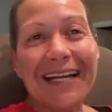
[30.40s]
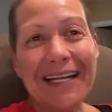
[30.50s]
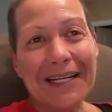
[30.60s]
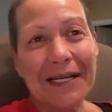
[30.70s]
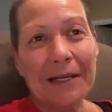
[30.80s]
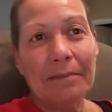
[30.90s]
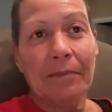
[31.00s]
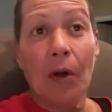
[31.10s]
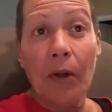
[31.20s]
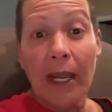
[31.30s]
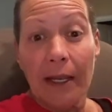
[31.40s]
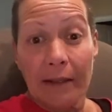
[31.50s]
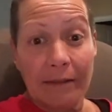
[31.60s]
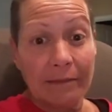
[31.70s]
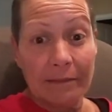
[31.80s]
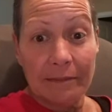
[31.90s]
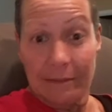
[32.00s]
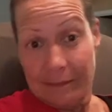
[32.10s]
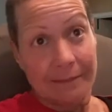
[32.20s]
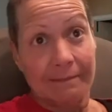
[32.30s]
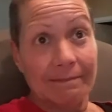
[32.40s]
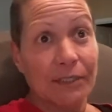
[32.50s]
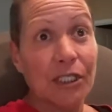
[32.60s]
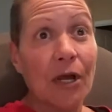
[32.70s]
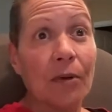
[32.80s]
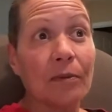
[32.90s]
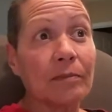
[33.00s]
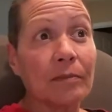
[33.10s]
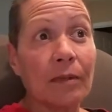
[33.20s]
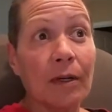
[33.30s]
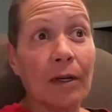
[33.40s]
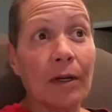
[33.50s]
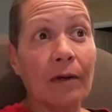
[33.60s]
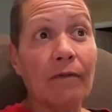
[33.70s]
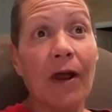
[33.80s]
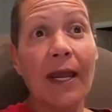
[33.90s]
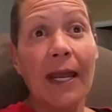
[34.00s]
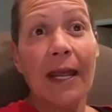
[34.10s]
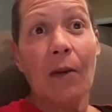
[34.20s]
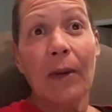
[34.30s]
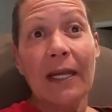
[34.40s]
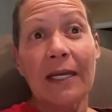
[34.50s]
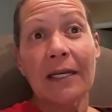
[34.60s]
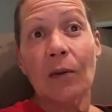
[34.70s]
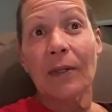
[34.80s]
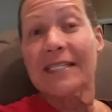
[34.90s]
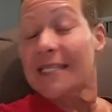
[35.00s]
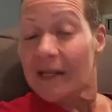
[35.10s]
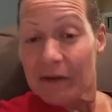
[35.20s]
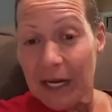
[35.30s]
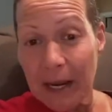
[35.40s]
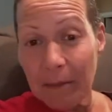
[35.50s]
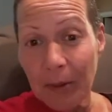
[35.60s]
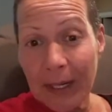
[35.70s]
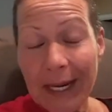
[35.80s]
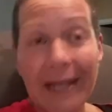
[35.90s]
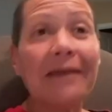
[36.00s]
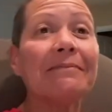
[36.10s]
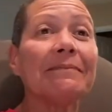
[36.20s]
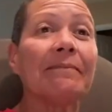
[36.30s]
Okay. So, Friday I weighed in at 178.8,